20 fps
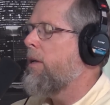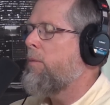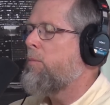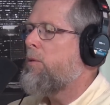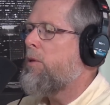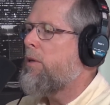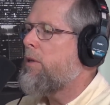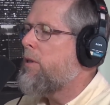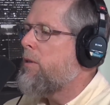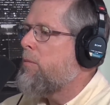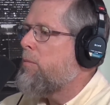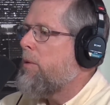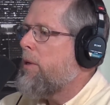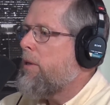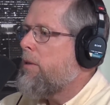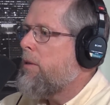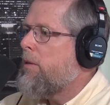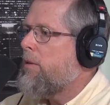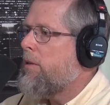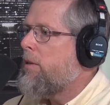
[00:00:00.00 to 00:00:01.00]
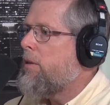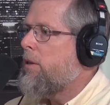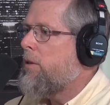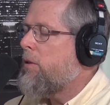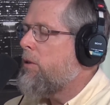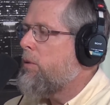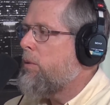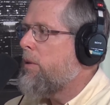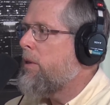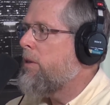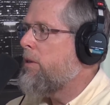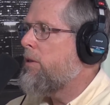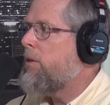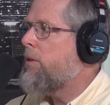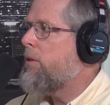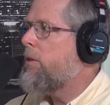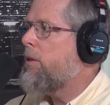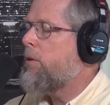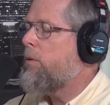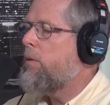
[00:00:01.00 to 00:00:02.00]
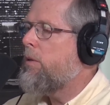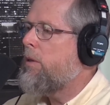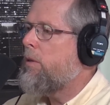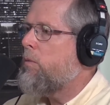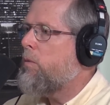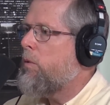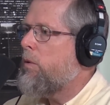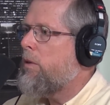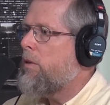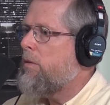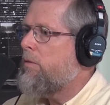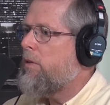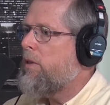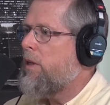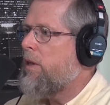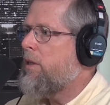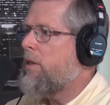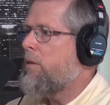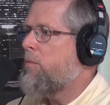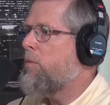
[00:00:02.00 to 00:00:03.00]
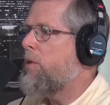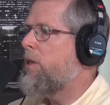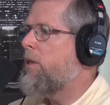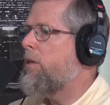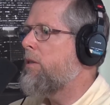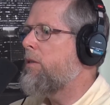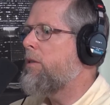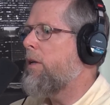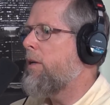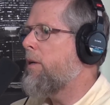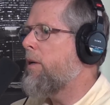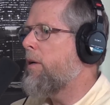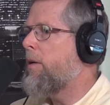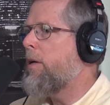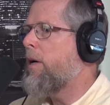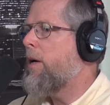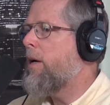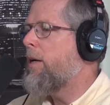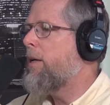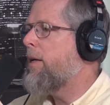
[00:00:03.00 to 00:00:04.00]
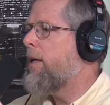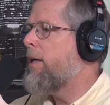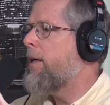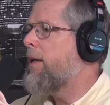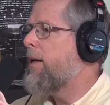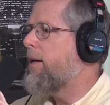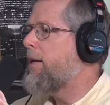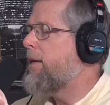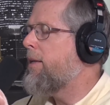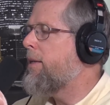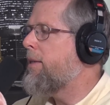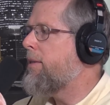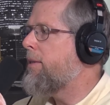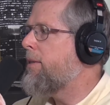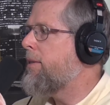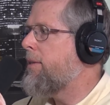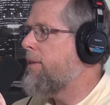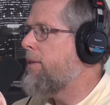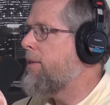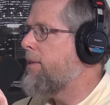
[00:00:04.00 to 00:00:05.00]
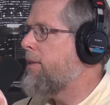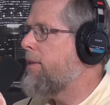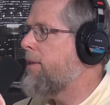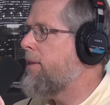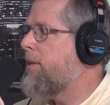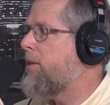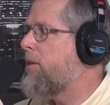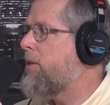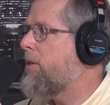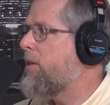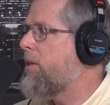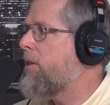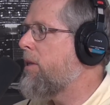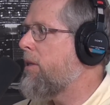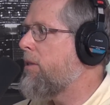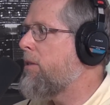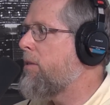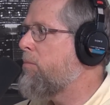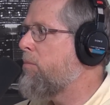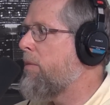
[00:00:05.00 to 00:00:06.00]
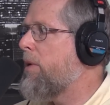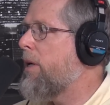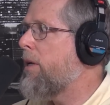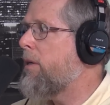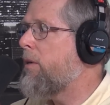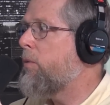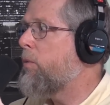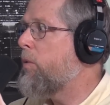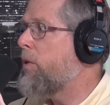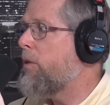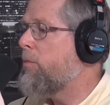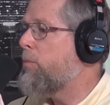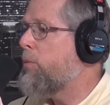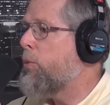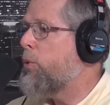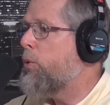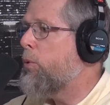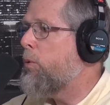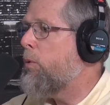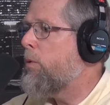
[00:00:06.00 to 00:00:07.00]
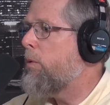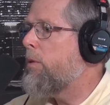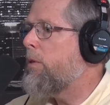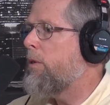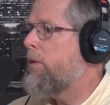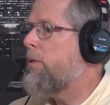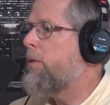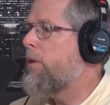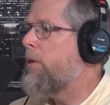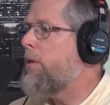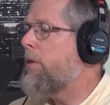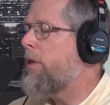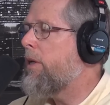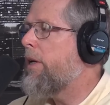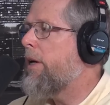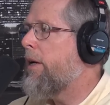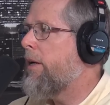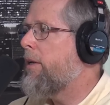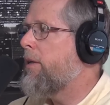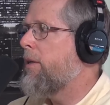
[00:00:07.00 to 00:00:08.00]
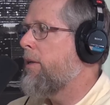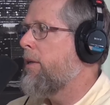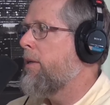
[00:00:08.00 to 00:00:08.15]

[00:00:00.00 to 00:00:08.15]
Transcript: I'm talking about the, you know Koreans during the Korean War, the Vietnamese. Uh, uh, it it just doesn't matter what pool you look at.